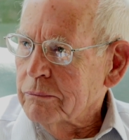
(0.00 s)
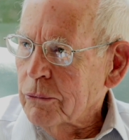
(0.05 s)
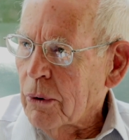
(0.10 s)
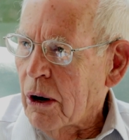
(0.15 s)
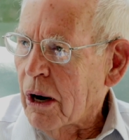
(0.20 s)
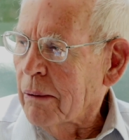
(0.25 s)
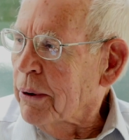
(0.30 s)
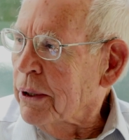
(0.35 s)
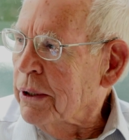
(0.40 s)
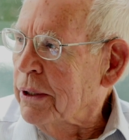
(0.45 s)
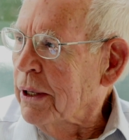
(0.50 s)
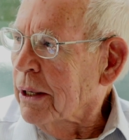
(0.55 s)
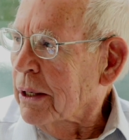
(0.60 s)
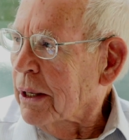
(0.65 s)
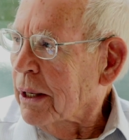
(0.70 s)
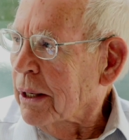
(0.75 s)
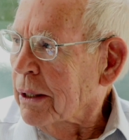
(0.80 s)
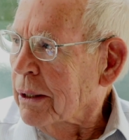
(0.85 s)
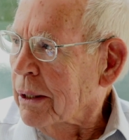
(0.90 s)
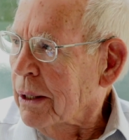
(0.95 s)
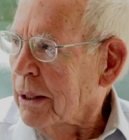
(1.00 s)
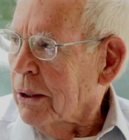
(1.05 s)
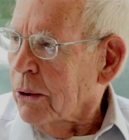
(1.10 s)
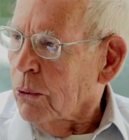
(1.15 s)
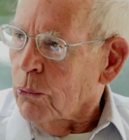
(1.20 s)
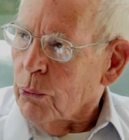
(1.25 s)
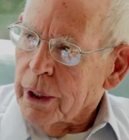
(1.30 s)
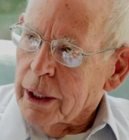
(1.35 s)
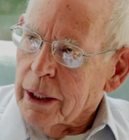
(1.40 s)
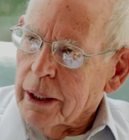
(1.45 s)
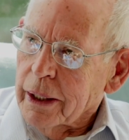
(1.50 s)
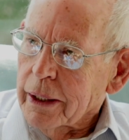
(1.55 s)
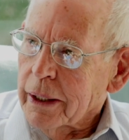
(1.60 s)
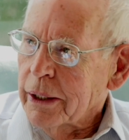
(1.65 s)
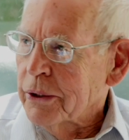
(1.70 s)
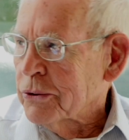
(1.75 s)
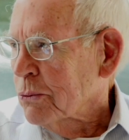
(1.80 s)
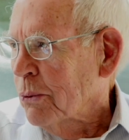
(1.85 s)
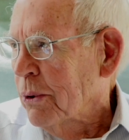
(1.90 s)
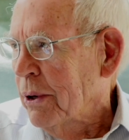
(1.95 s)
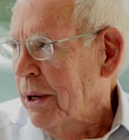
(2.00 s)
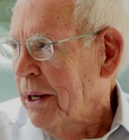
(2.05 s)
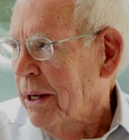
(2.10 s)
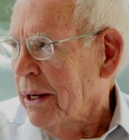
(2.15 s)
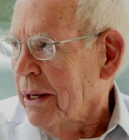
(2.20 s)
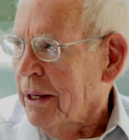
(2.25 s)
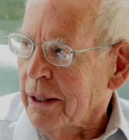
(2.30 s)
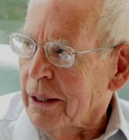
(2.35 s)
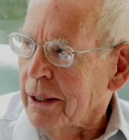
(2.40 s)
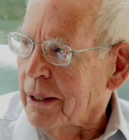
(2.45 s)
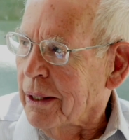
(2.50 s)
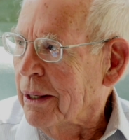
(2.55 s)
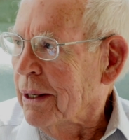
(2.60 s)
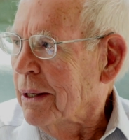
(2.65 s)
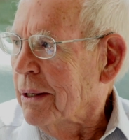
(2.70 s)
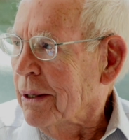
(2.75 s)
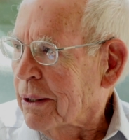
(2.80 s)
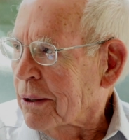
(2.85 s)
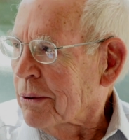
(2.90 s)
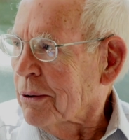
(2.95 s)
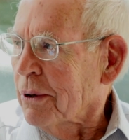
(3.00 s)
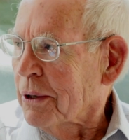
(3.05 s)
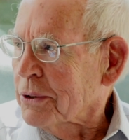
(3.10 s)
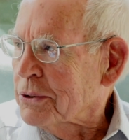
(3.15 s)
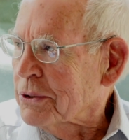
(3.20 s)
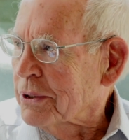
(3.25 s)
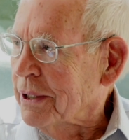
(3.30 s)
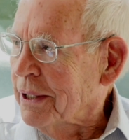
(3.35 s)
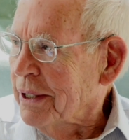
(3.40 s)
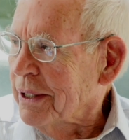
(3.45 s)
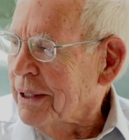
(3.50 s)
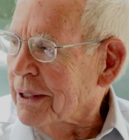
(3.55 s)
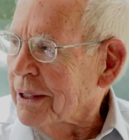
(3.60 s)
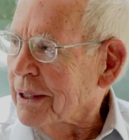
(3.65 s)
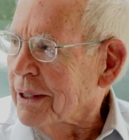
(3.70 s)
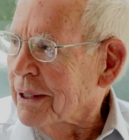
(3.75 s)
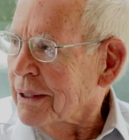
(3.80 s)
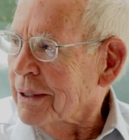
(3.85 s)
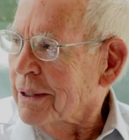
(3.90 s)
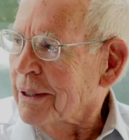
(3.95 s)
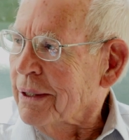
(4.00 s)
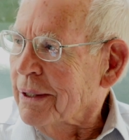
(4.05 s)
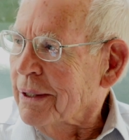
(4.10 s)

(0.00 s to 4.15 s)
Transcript: armadillo wiggling his way across through